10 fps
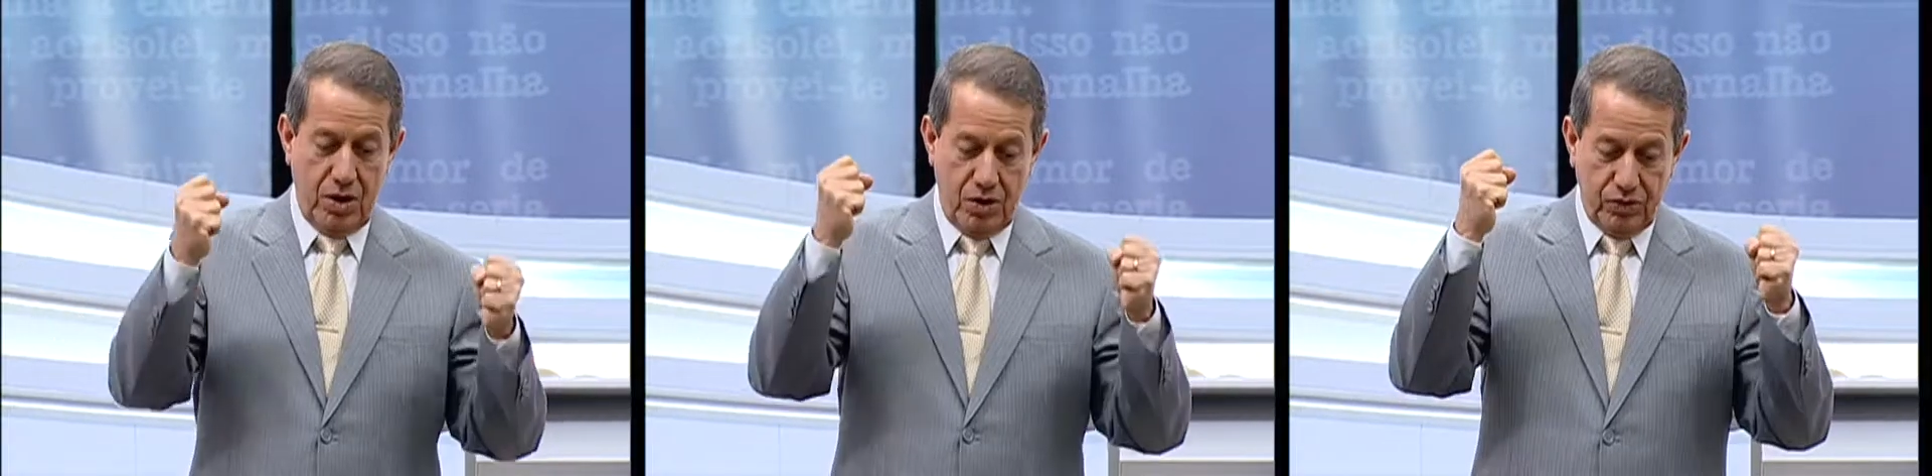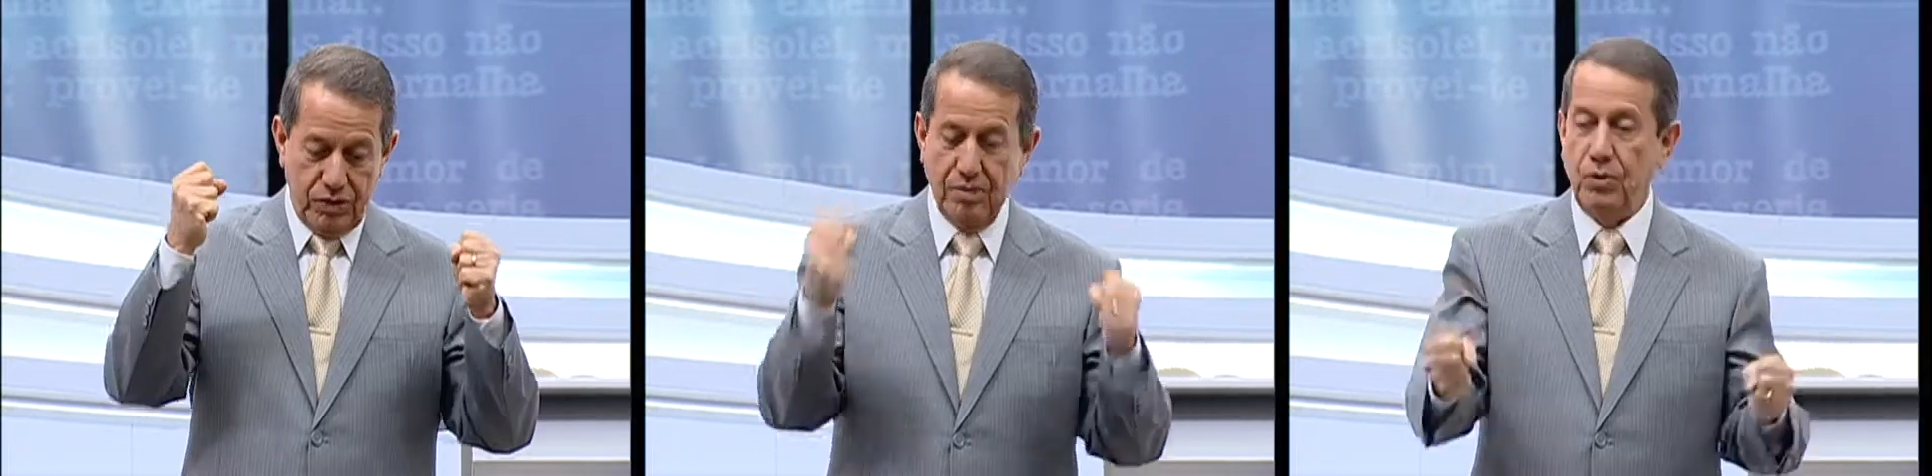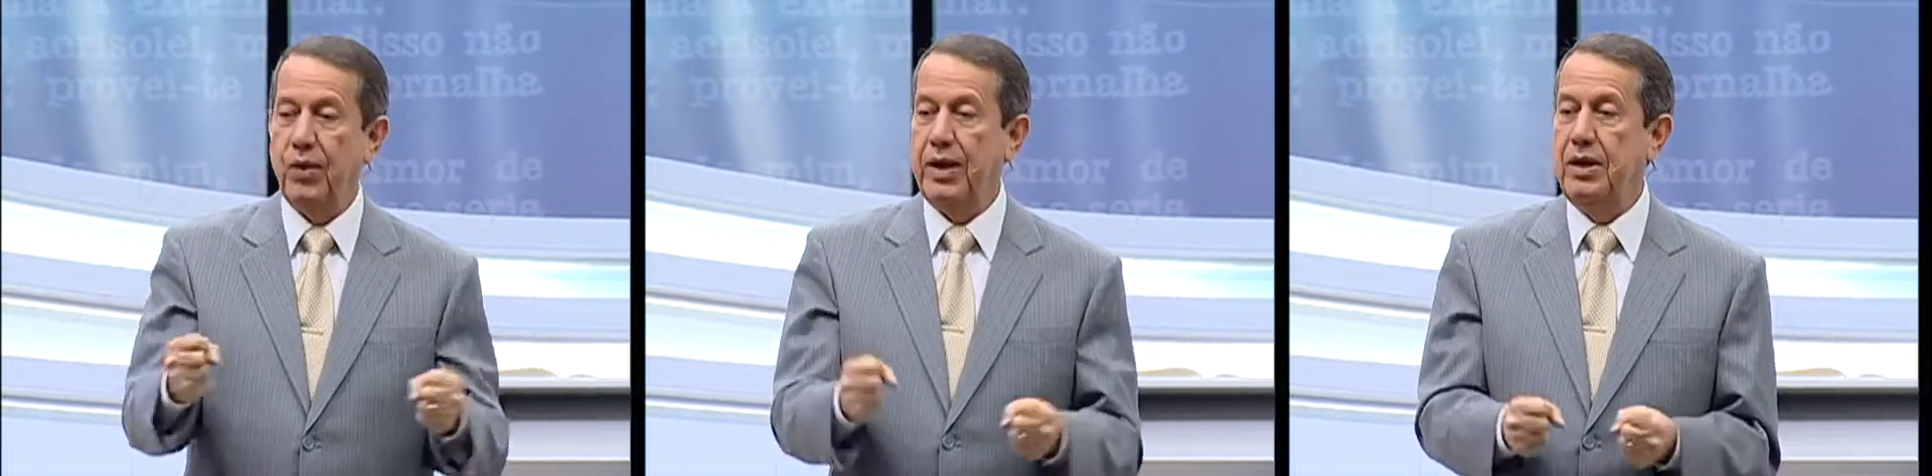are
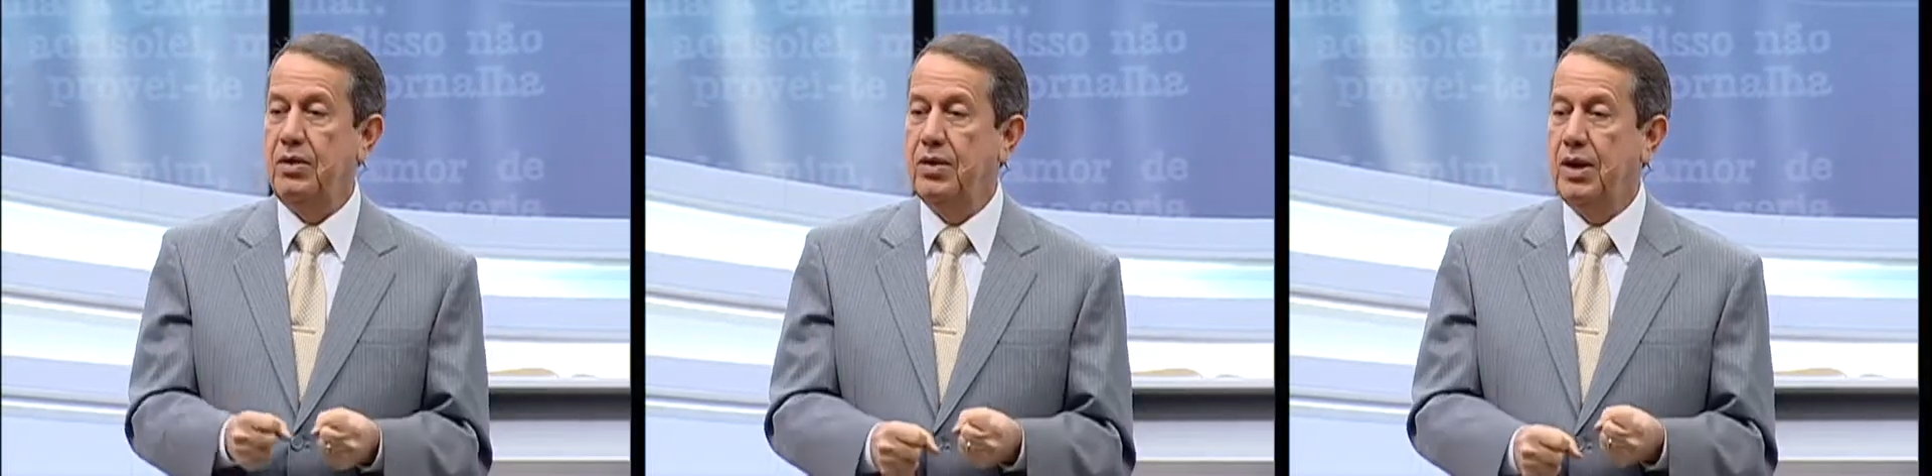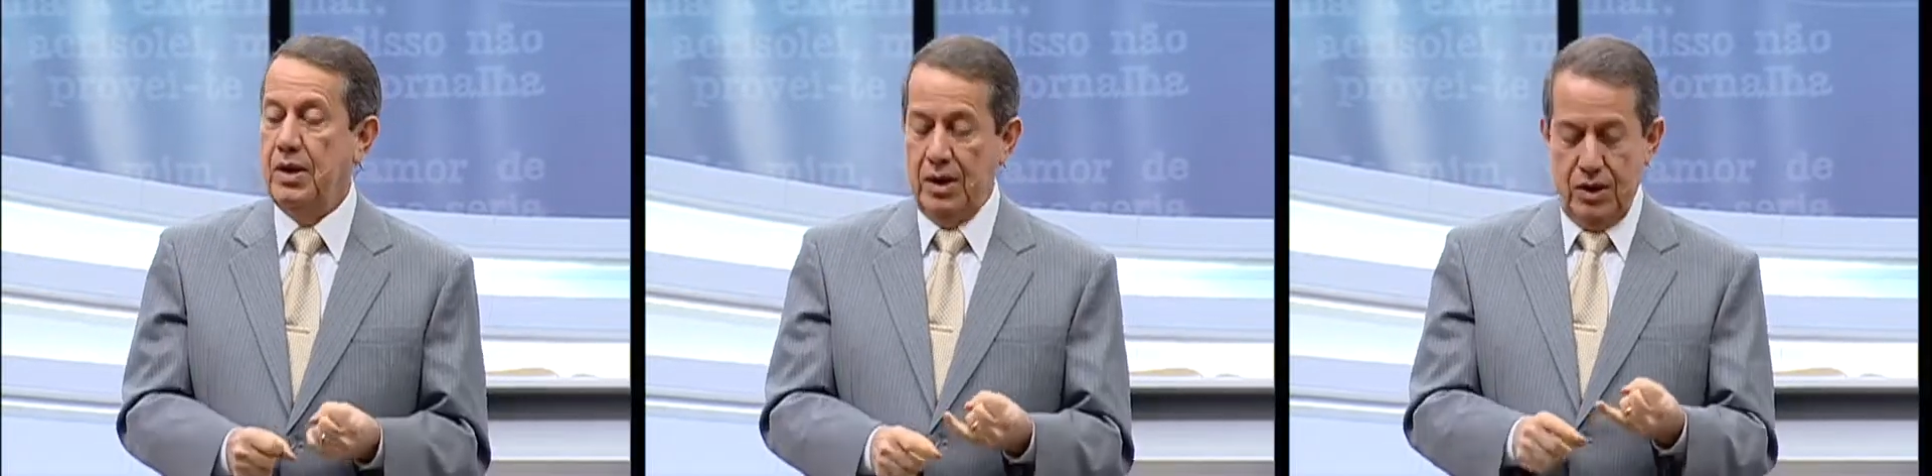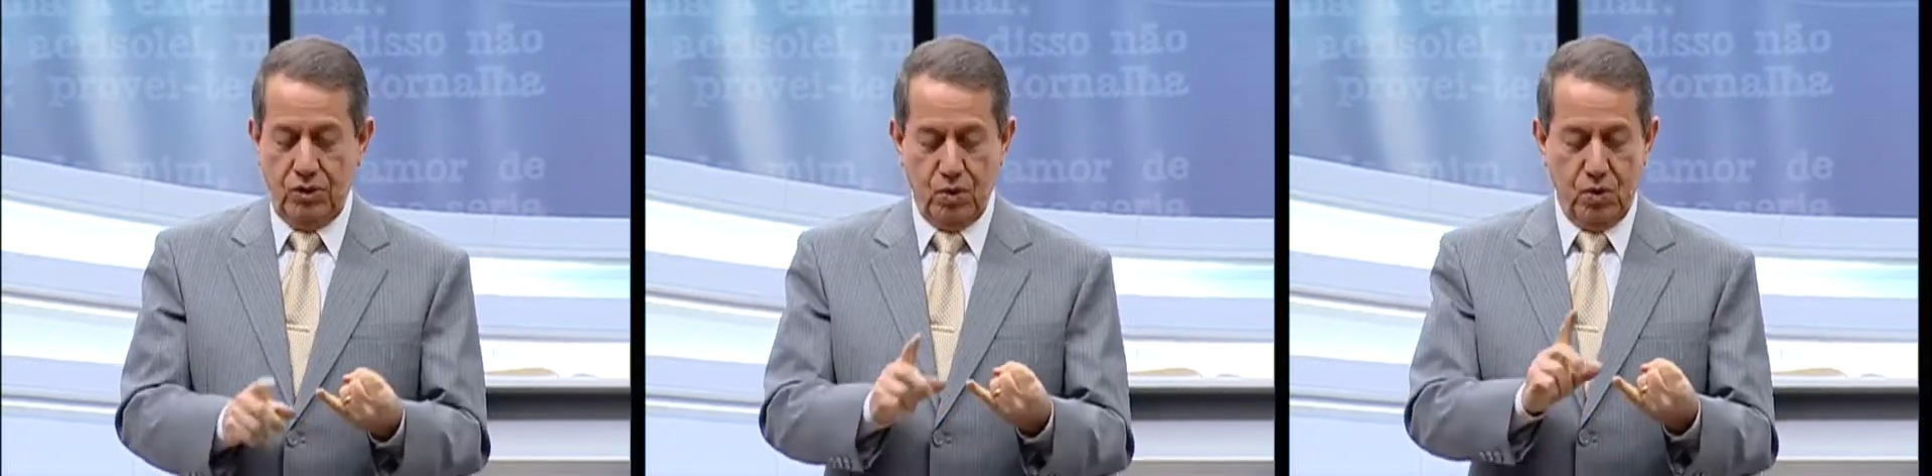not in a kingdom
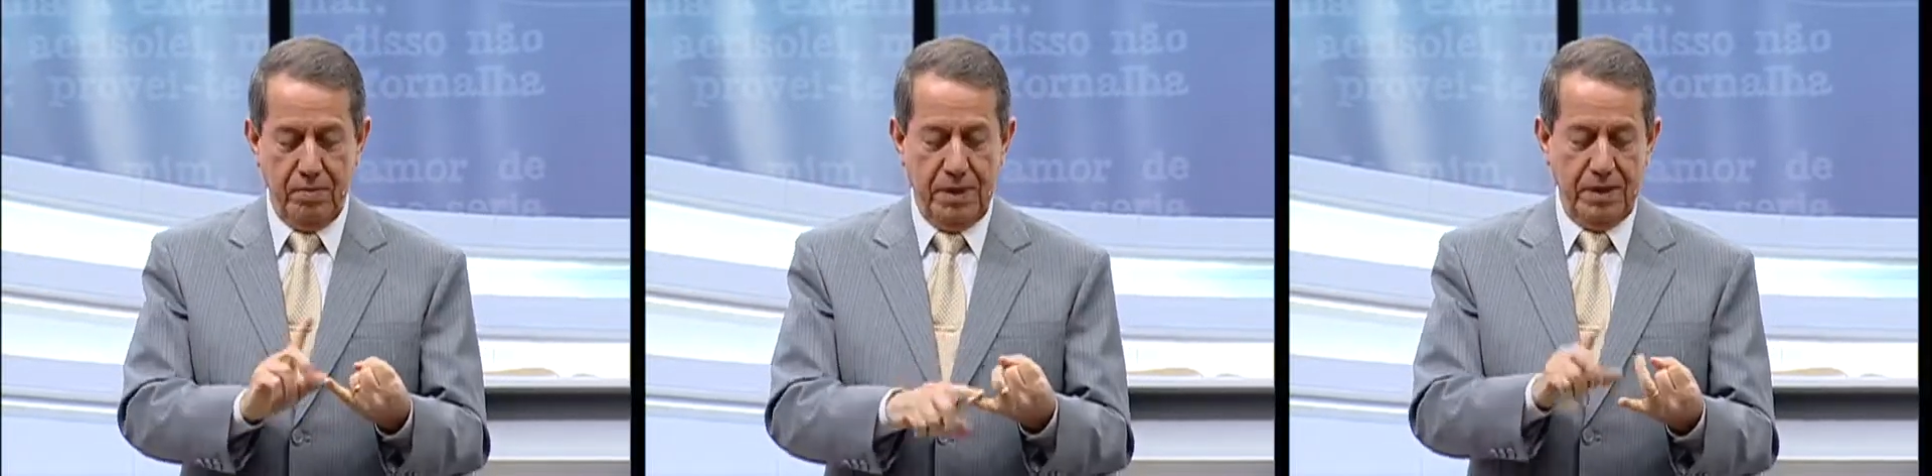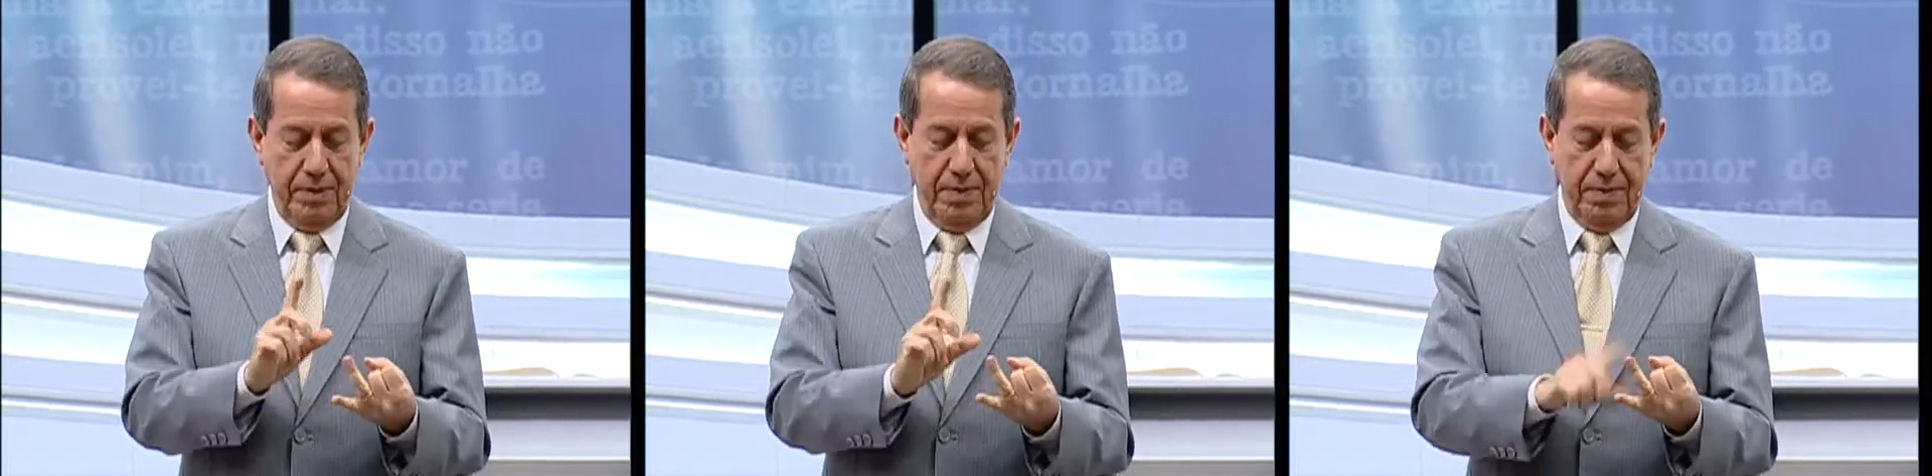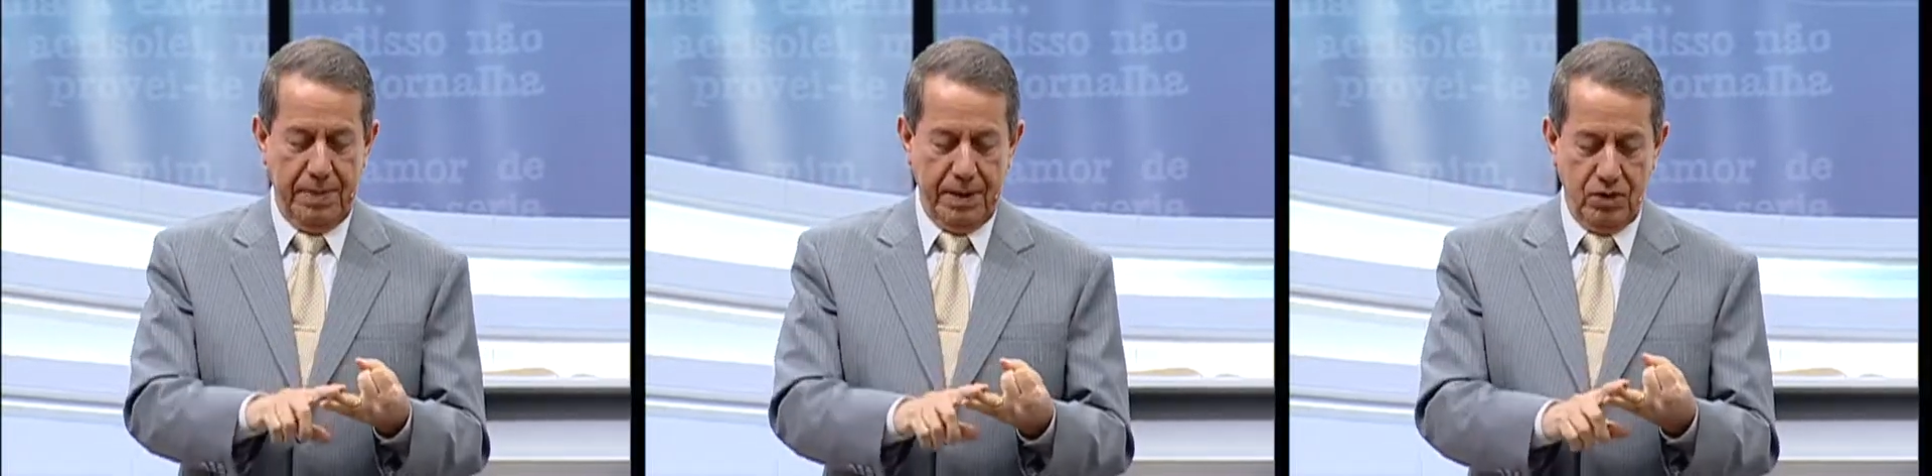of food and
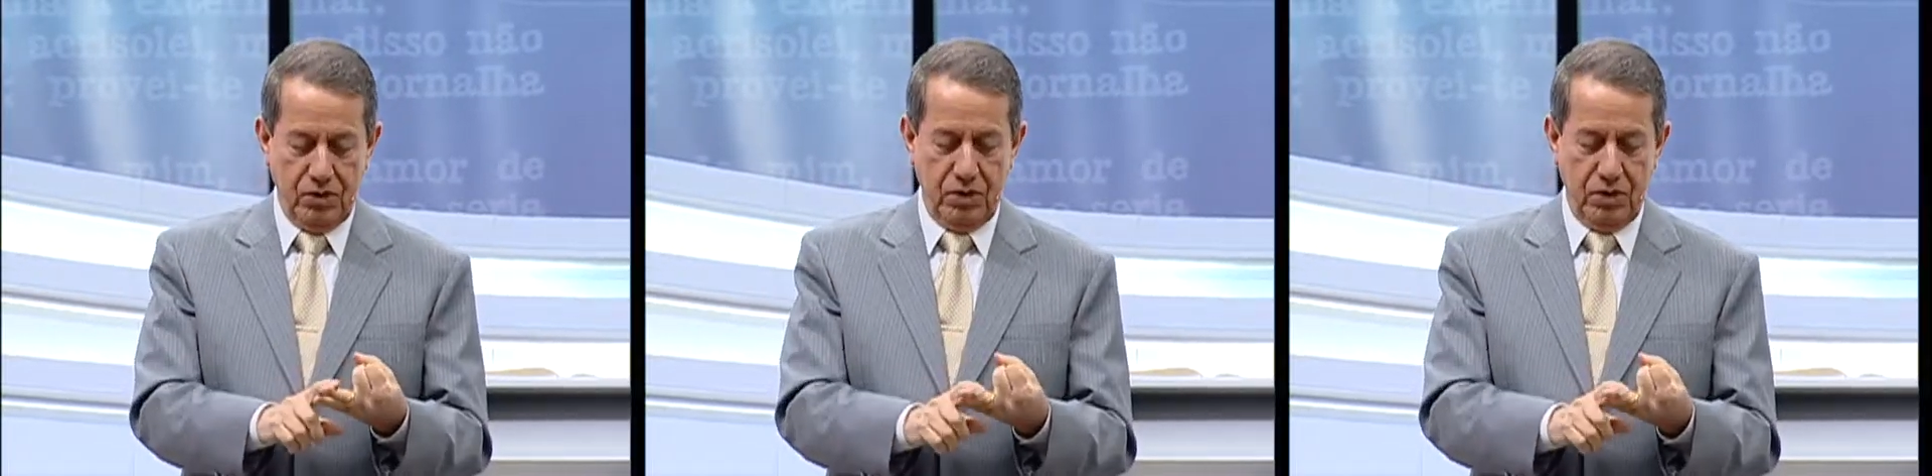drink.